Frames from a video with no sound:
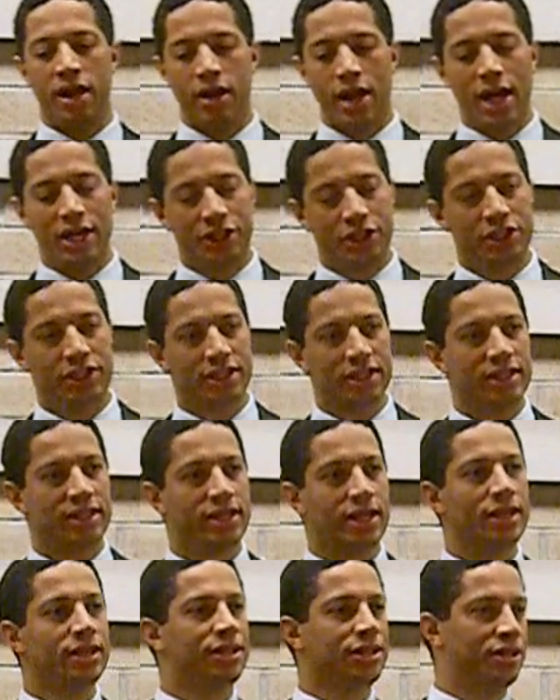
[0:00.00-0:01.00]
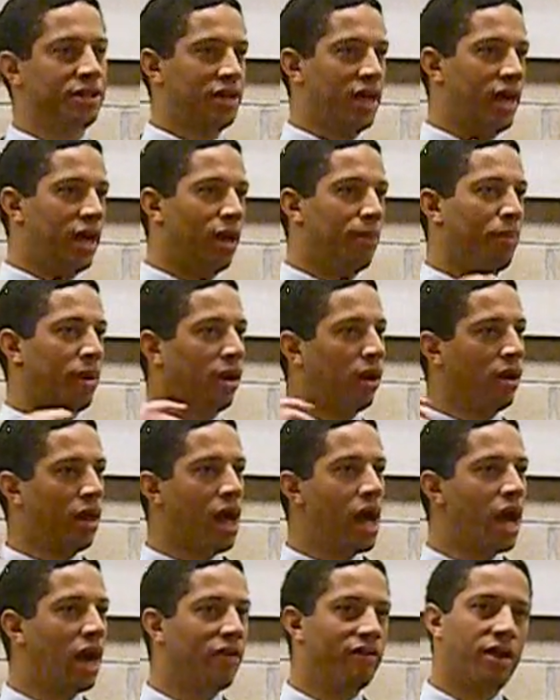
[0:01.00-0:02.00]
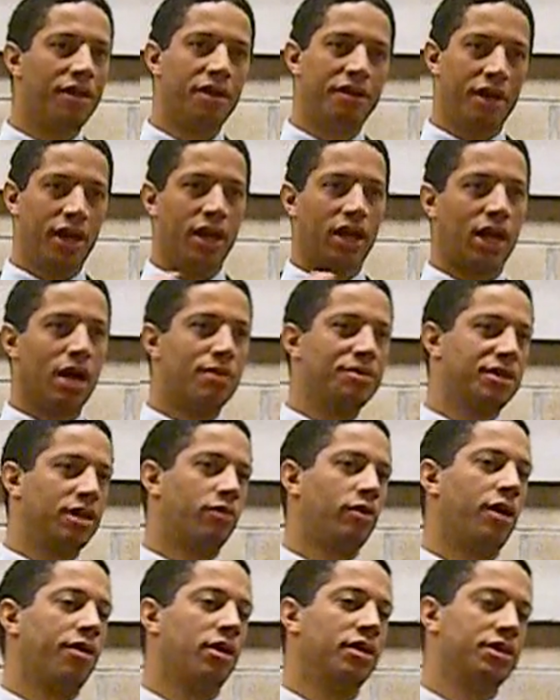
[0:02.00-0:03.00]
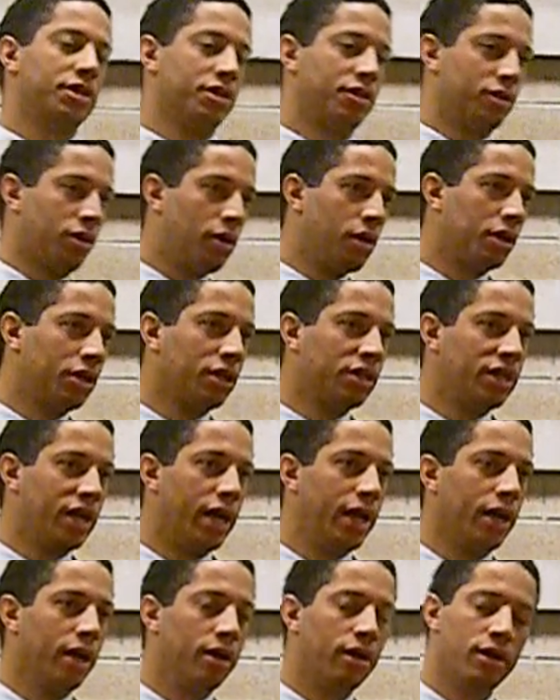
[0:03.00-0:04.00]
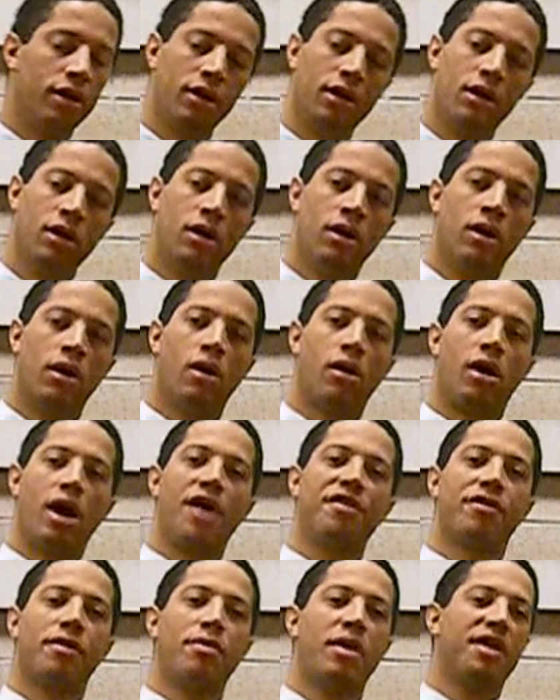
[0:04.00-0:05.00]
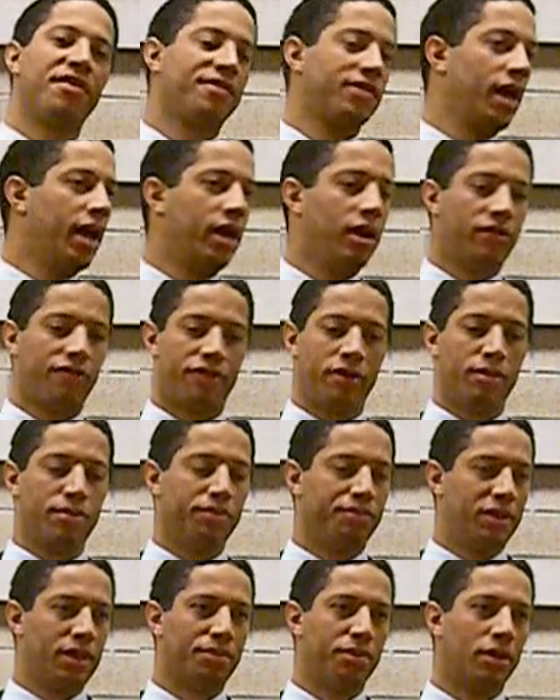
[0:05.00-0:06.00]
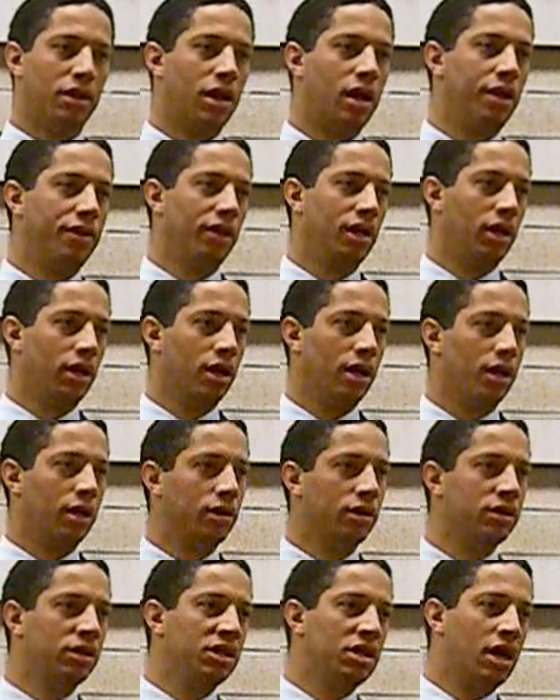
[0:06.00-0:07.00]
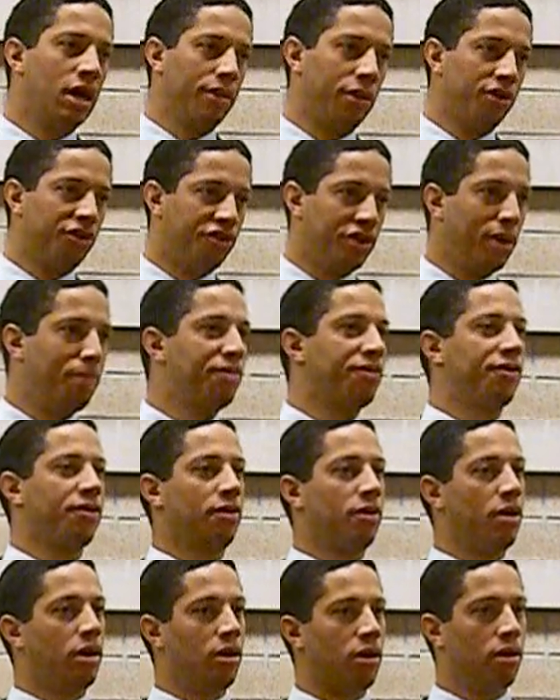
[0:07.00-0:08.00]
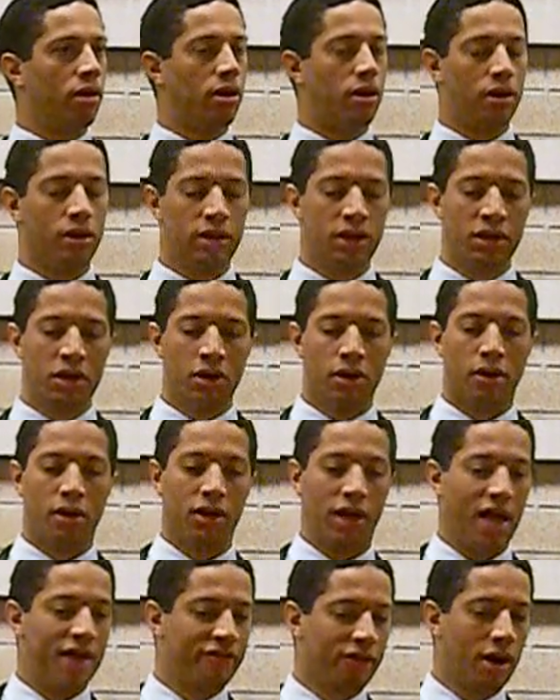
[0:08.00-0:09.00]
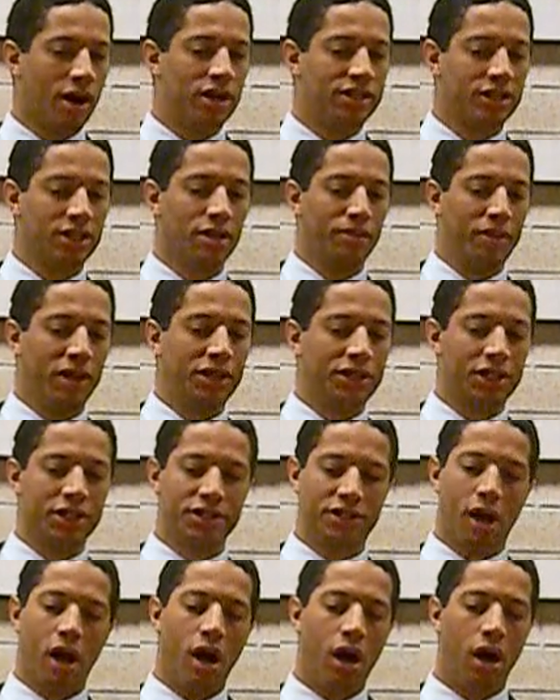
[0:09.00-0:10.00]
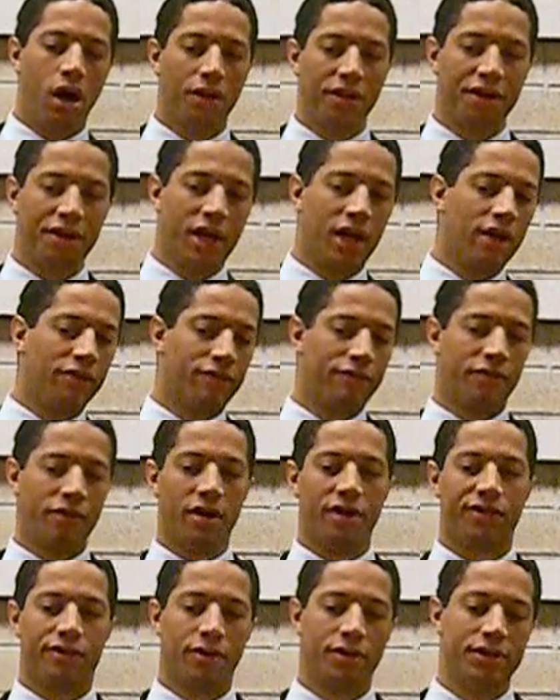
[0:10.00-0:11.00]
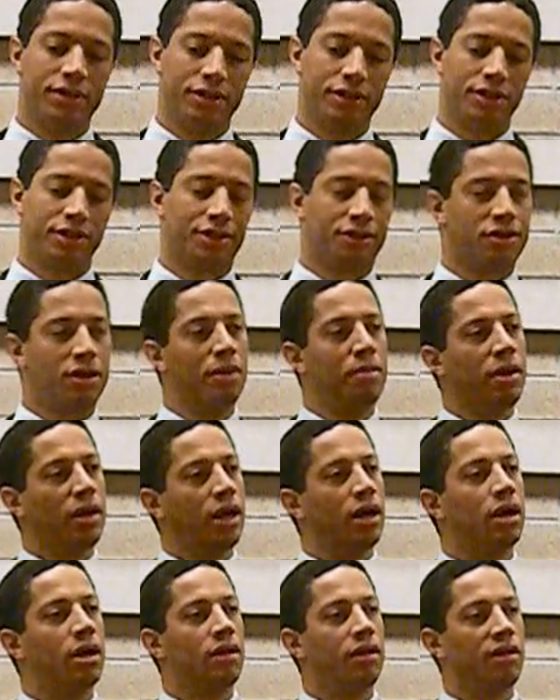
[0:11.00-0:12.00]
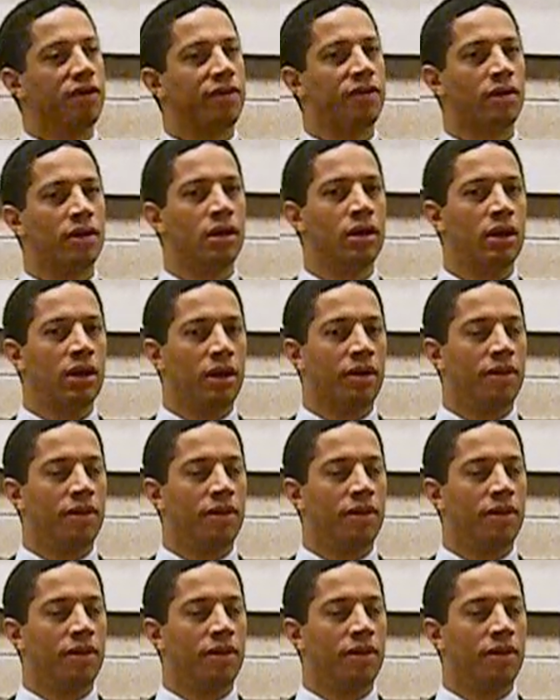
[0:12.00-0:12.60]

That not just the sensor data, but a lot of other data comes in, whether it's historical data or SMS data from people on the ships or lifeguards on the beaches. All the data from various sources streaming into this